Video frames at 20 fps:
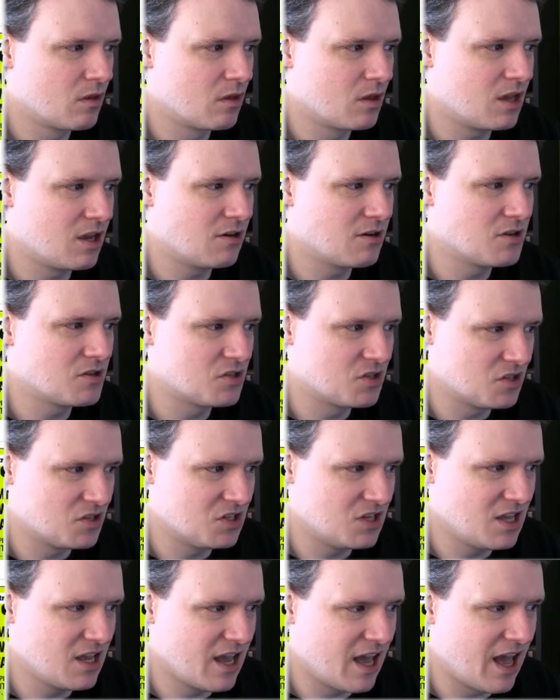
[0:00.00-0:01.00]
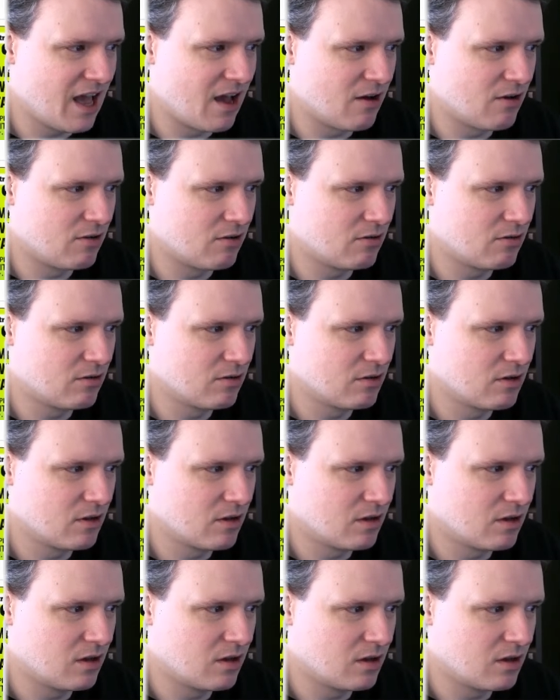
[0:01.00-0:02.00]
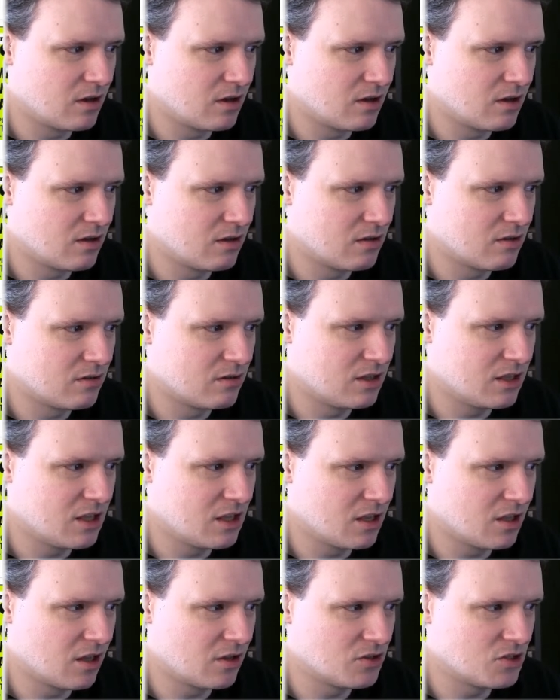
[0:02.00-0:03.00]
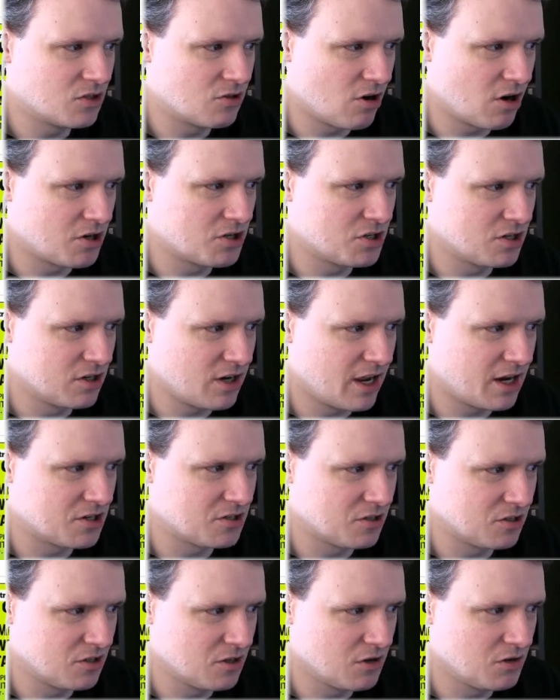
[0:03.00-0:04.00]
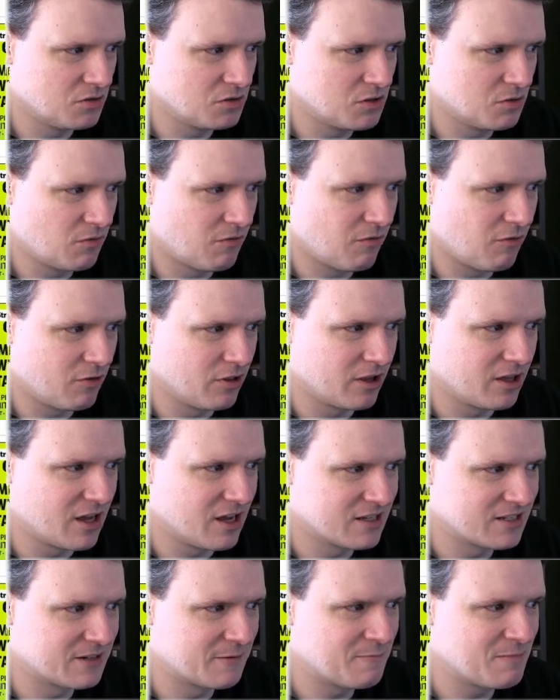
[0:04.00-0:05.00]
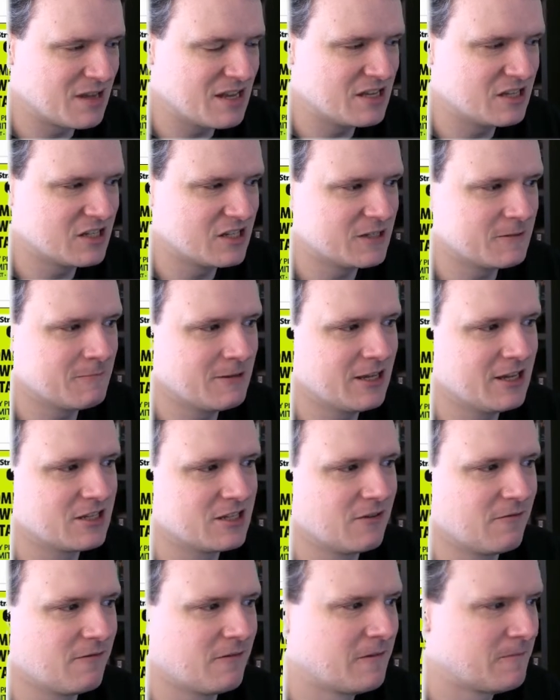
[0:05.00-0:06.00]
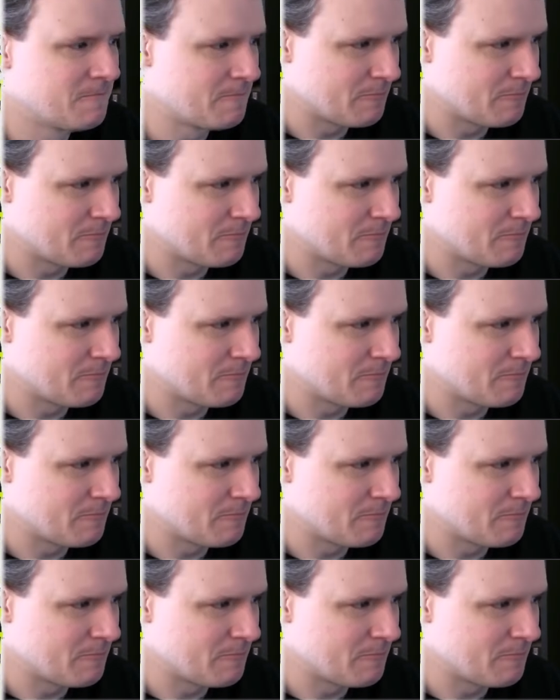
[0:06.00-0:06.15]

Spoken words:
curious to see how the construction actually goes for the custom pieces, because if